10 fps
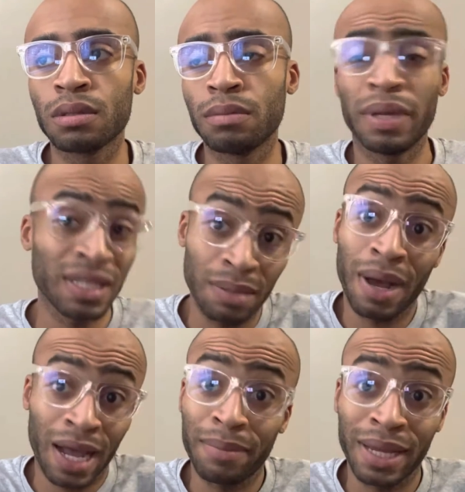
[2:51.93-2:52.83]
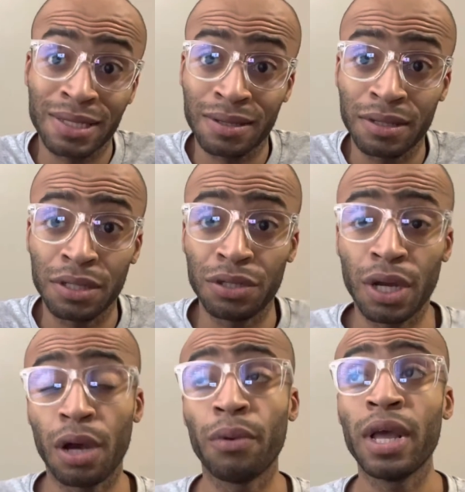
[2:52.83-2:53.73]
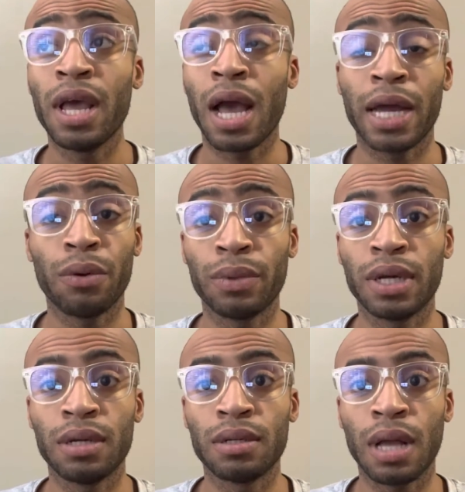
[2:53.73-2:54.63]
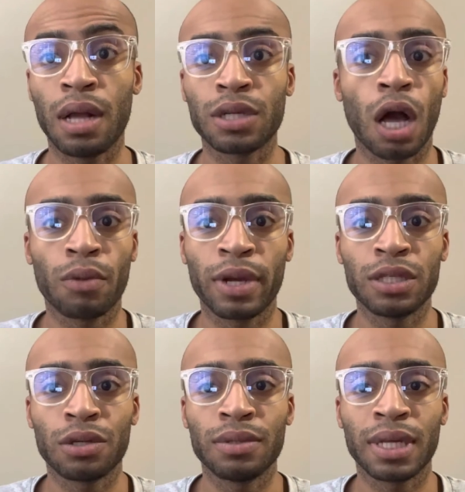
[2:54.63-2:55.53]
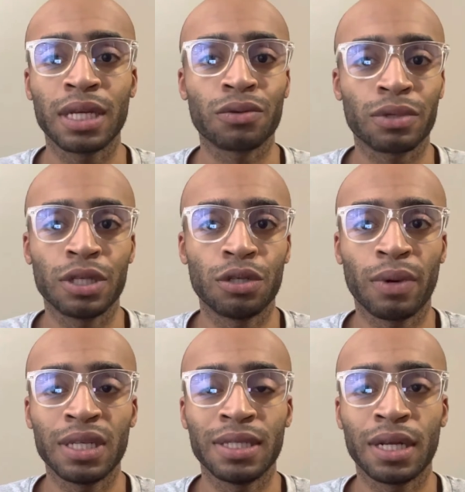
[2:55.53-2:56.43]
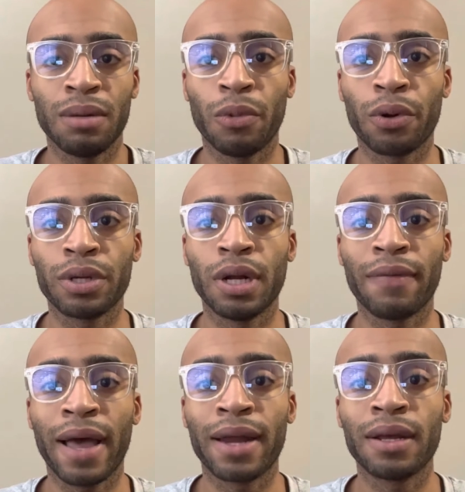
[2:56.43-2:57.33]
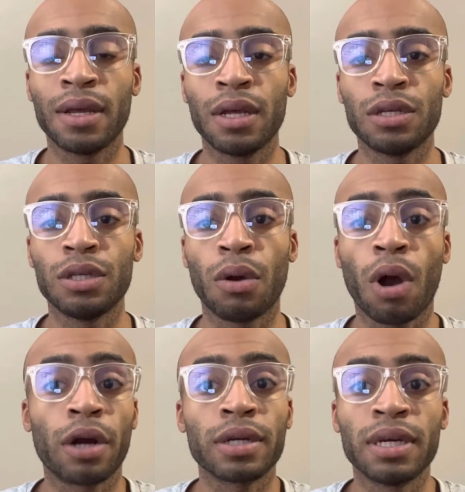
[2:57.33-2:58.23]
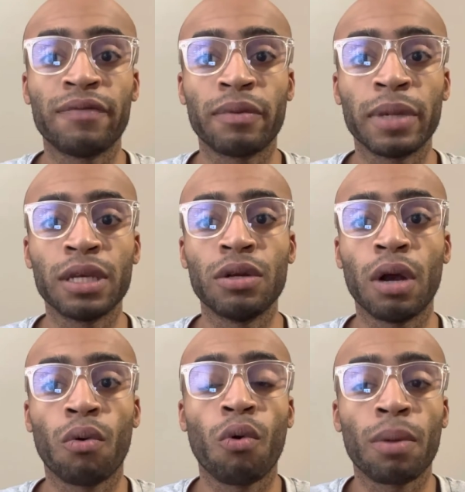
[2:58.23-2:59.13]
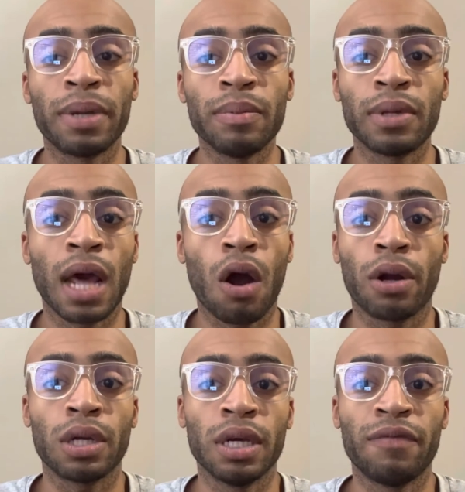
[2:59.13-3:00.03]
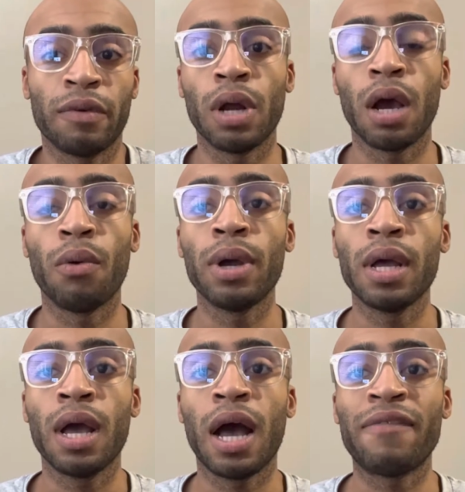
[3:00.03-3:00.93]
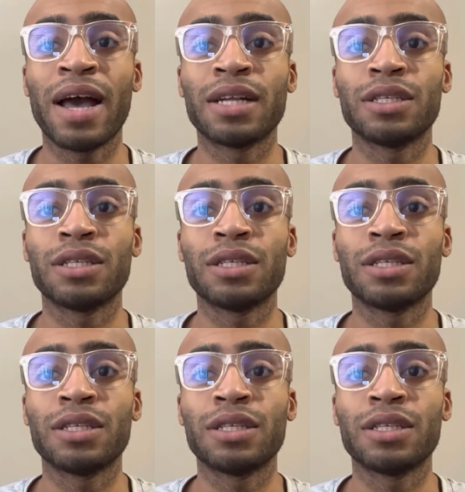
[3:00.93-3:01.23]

peace of mind, basically. I don't want to tolerate certain things or situations anymore, that, aren't good for me, or people that aren't good for me. I've had